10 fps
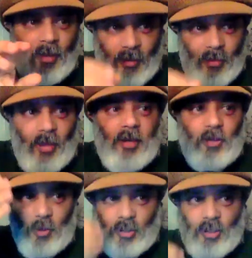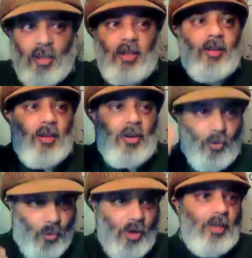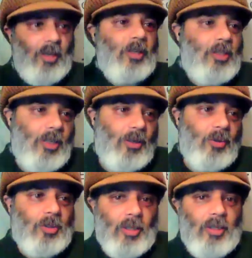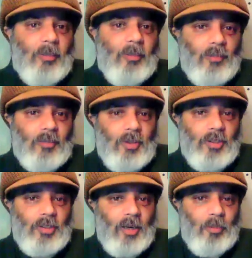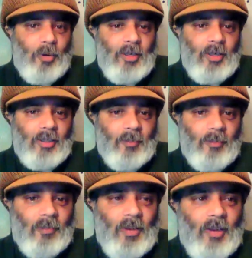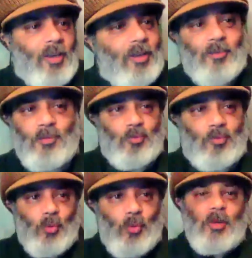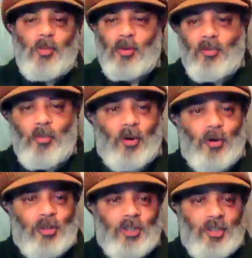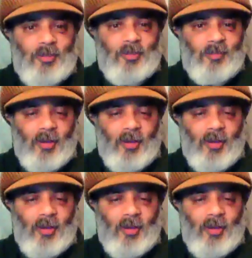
And then, as we say, really continuously celebrating. It's a really beautiful process.